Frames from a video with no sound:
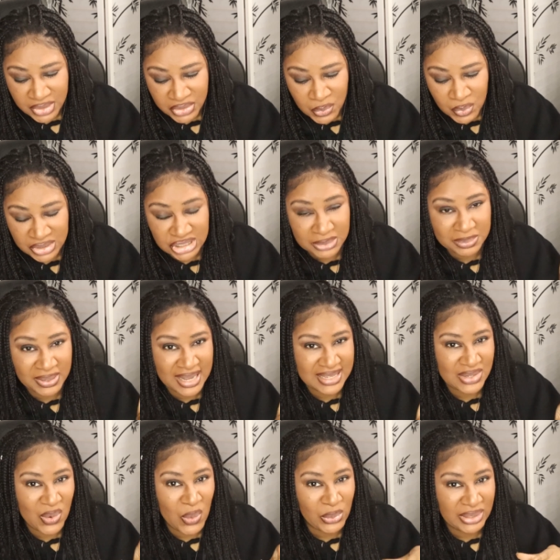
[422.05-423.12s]
The one she
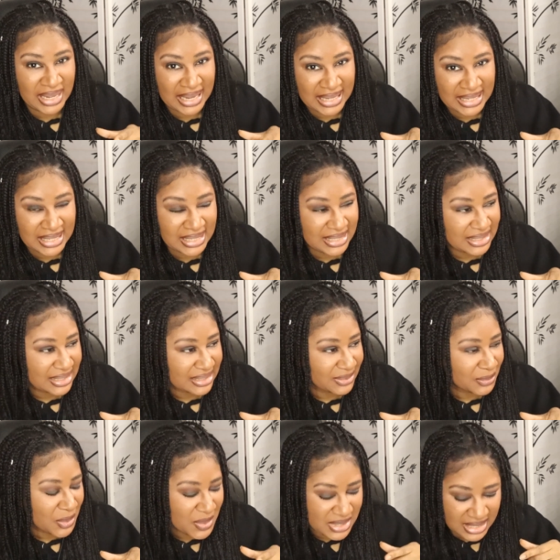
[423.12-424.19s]
plays the old lady.
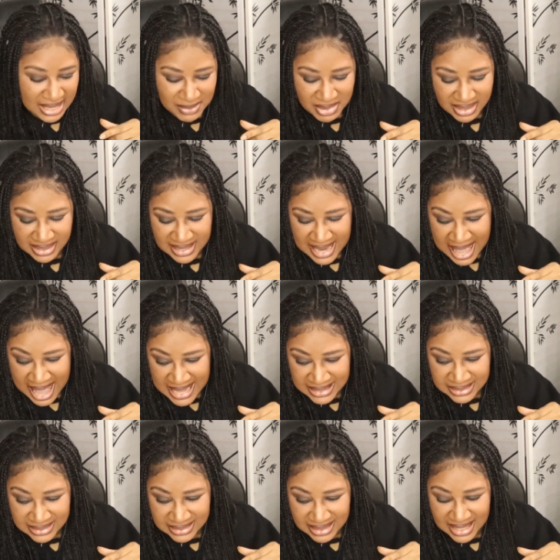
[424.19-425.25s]
What was the name of
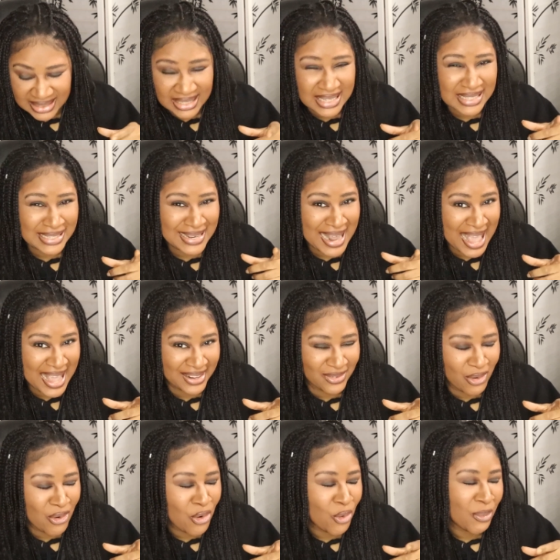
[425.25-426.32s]
Nan? I think it's Nan.
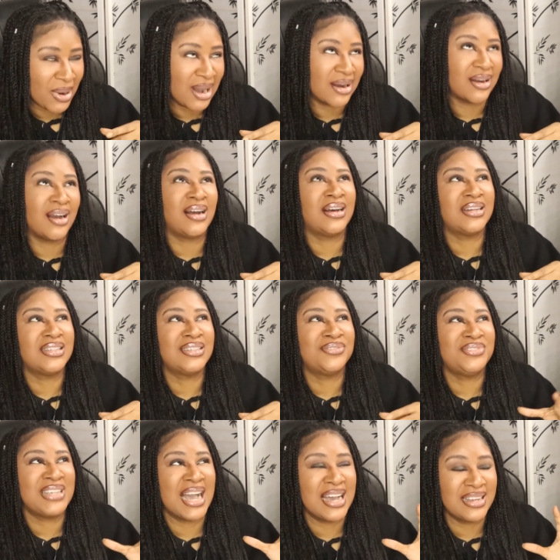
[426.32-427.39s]
Oh my God. If
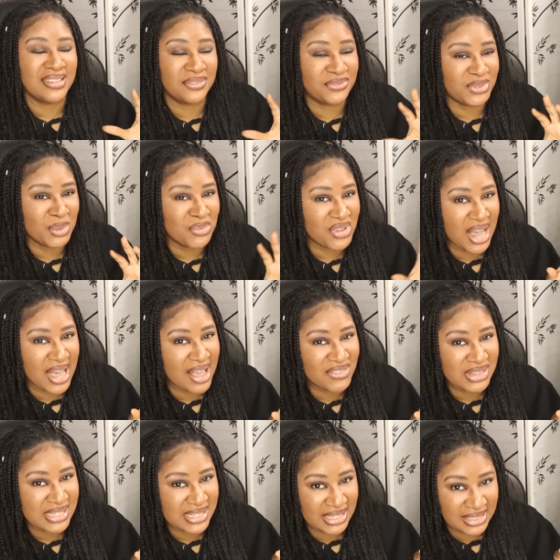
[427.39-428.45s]
y'all, if some of y'all
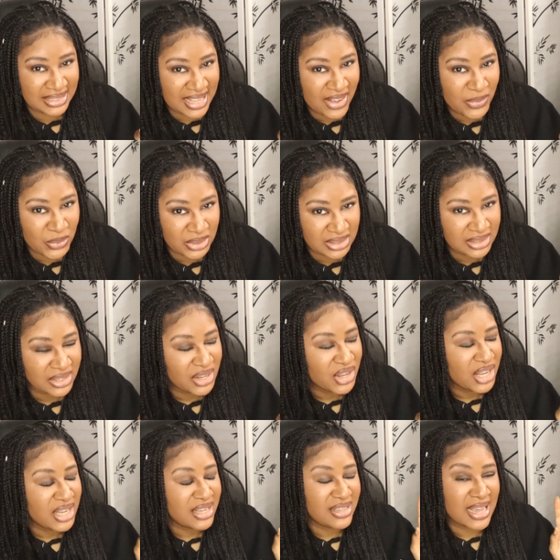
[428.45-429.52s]
haven't seen that one,
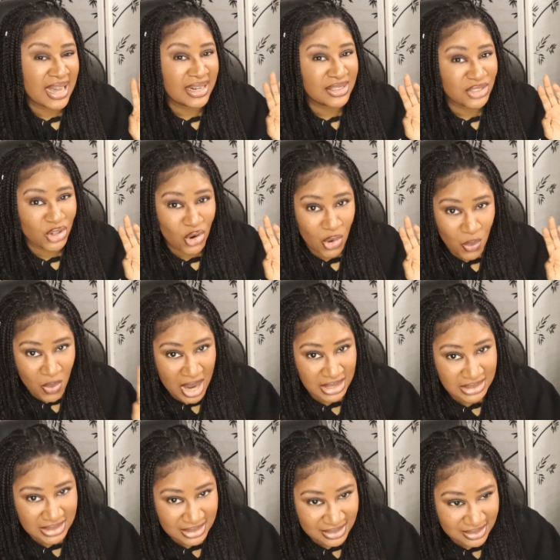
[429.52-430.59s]
Y'all need to go and
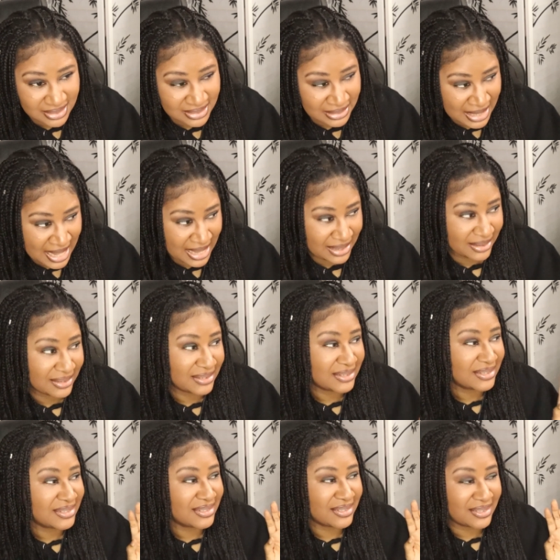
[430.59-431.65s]
watch Nan.
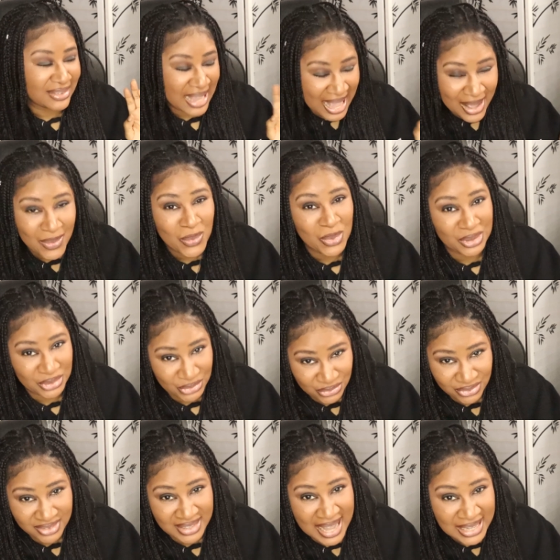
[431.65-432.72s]
That one is
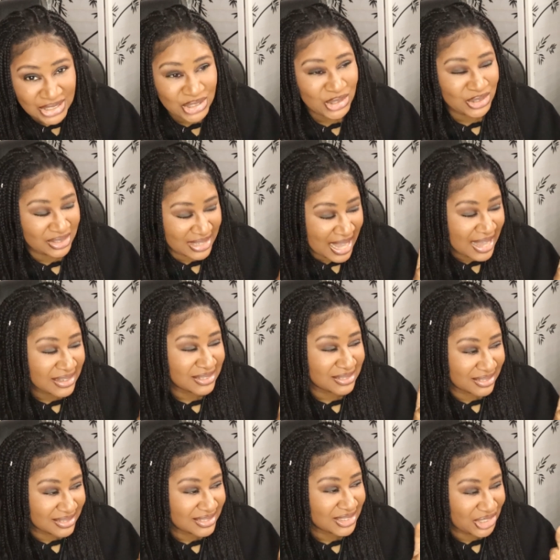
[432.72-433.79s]
that sh that
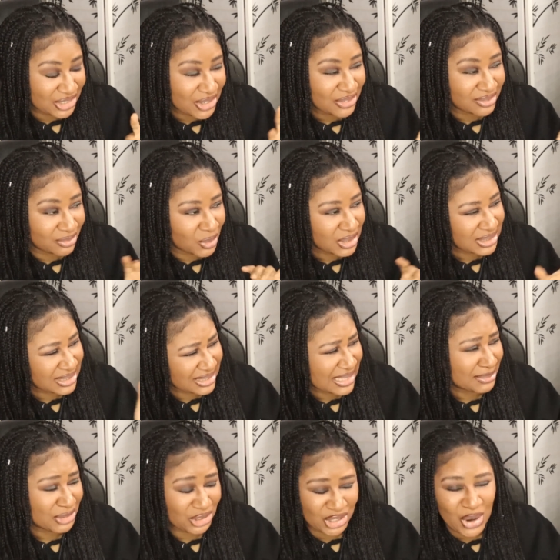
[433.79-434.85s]
show. Well, it's the
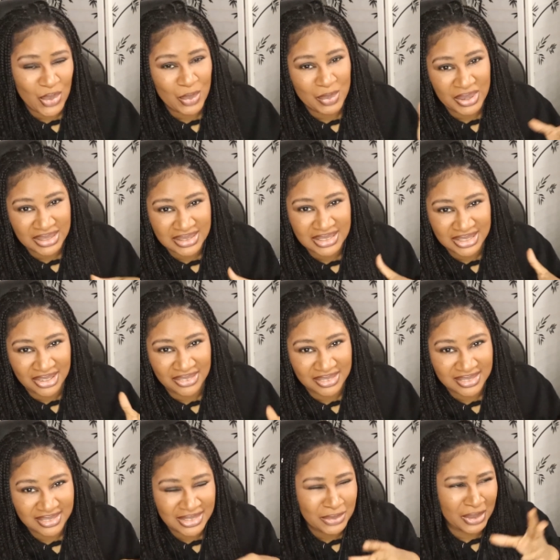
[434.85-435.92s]
same show, but you
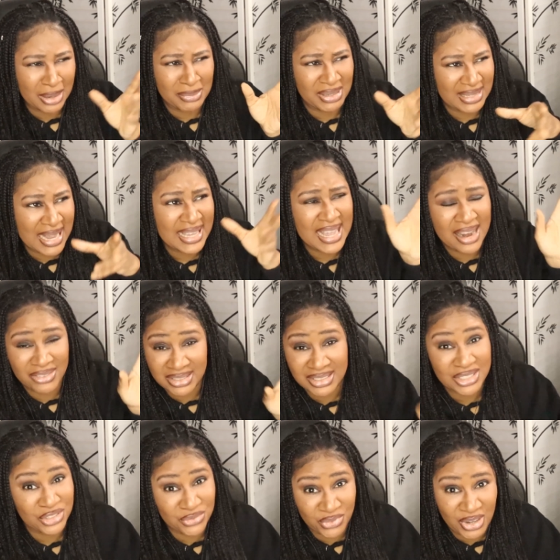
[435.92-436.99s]
know, you know what I mean. That
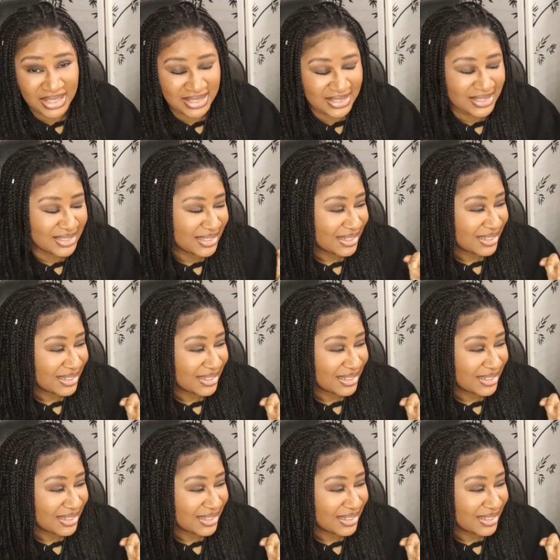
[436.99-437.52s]
character is funny,